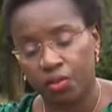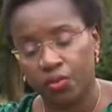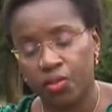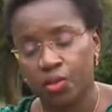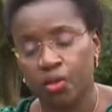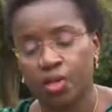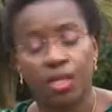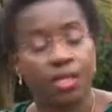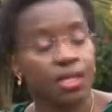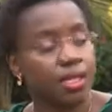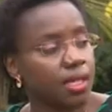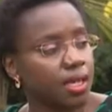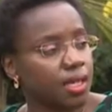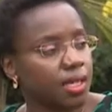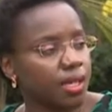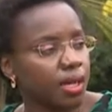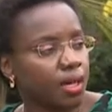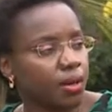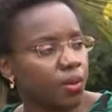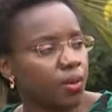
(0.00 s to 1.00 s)
of solids
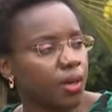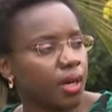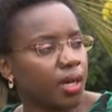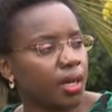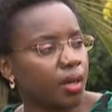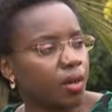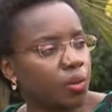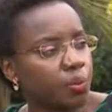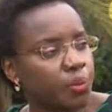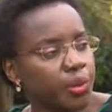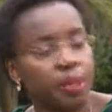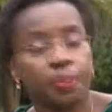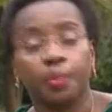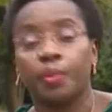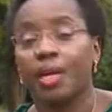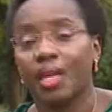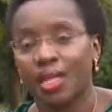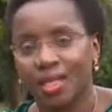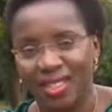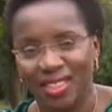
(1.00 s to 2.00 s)
inaitangwa
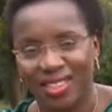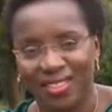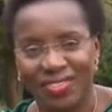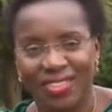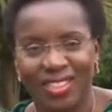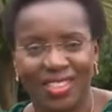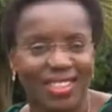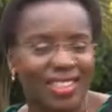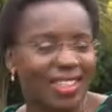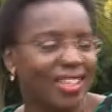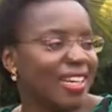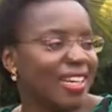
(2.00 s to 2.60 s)
complementary feeding.